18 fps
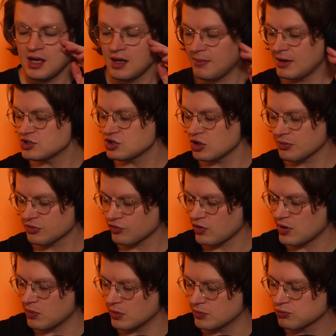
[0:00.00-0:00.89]
My top
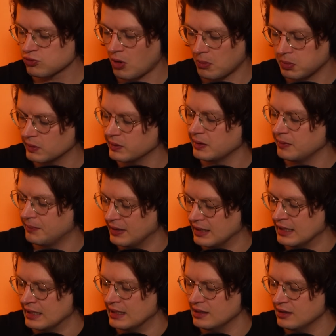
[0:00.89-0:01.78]
3 would probably
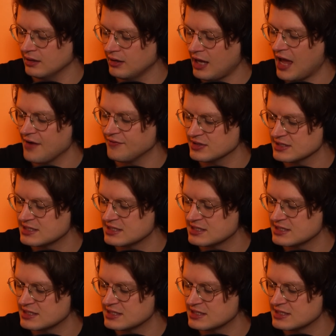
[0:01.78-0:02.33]
be Heaven